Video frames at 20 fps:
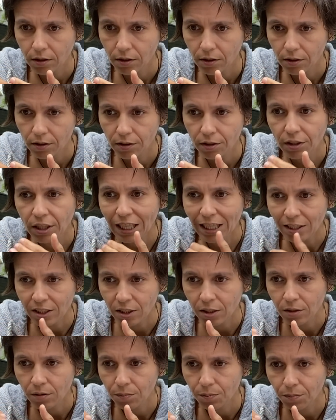
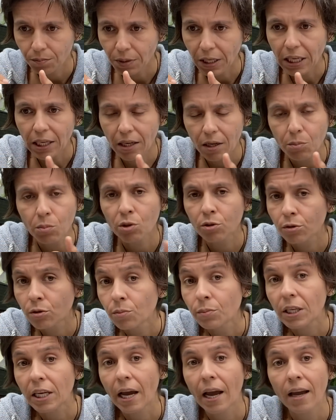things being able to
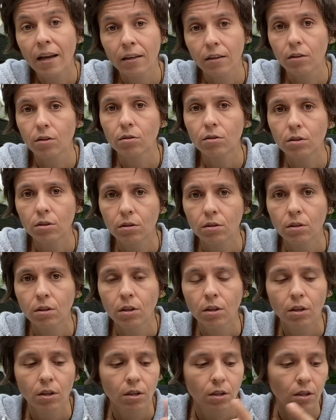be handled.
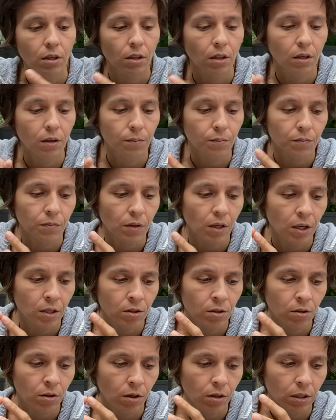Um,
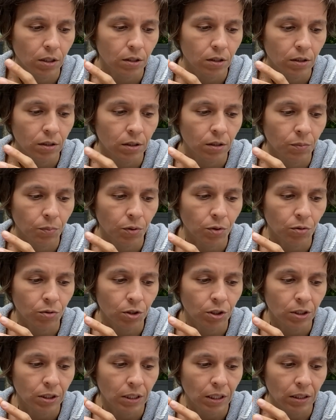as long as this
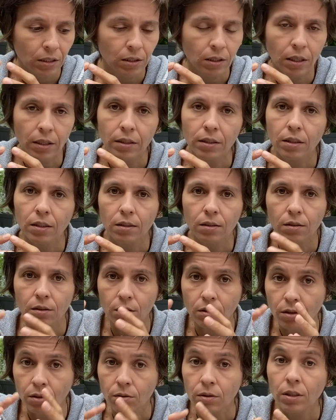approach stays like this,
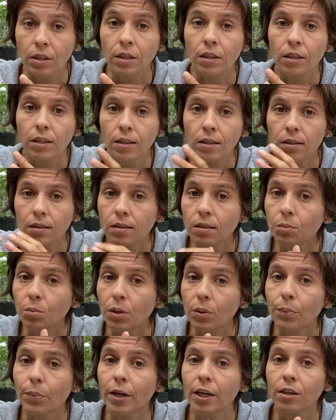you know, take it easy,
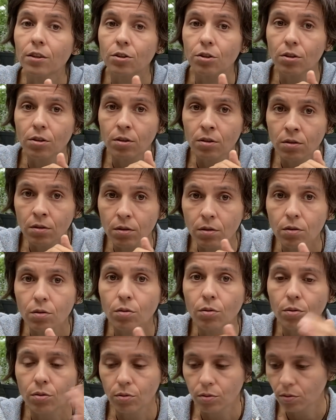be patient
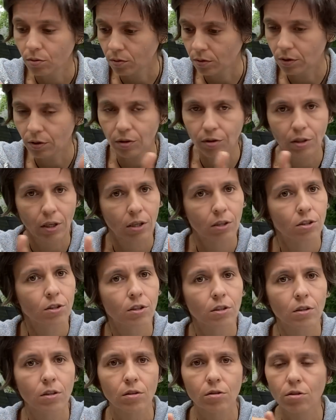through this
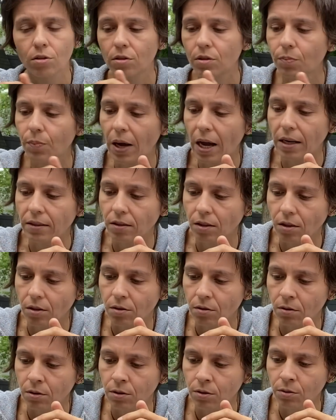energy that's just passing
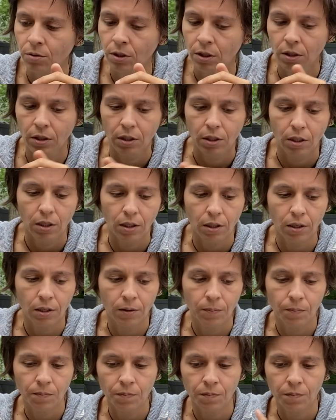through.
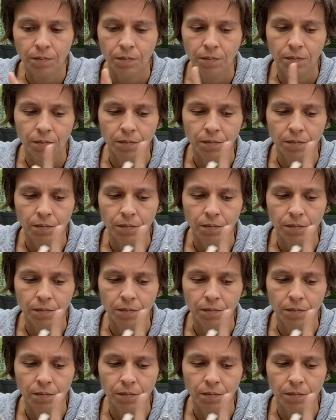Um,